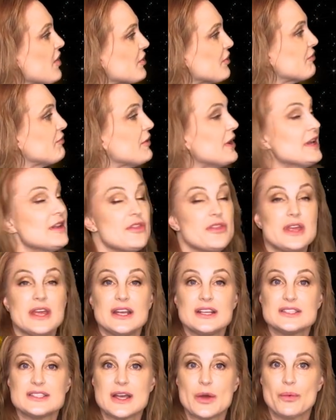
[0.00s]
The fun
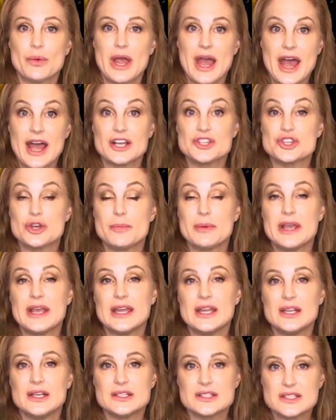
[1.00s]
thing is that we actually are
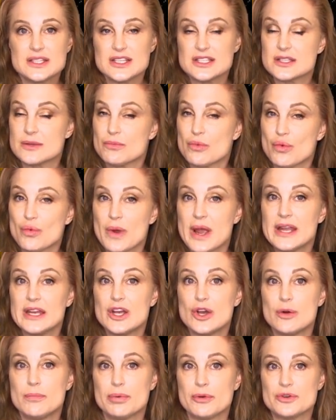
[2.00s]
beginning to see some
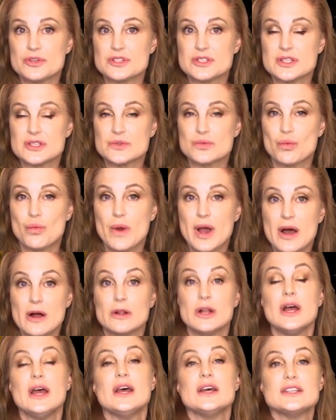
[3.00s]
radio bursts as
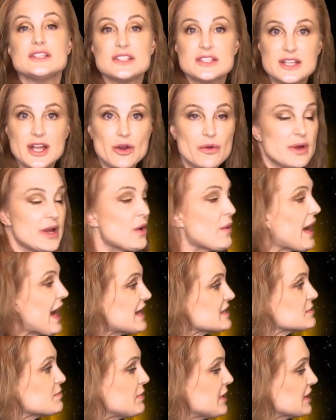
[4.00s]
well. Stereo
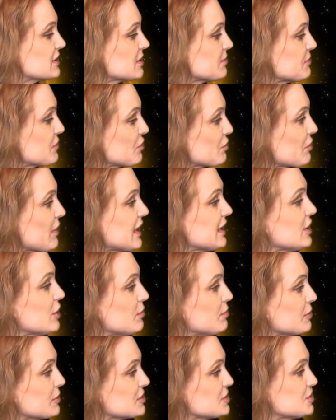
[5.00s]
has picked up the
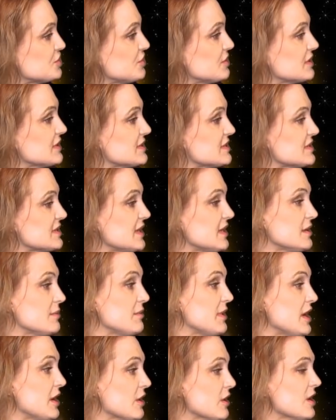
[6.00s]
radio bursts. You can see
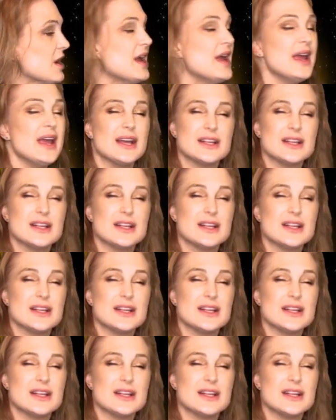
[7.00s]
them here.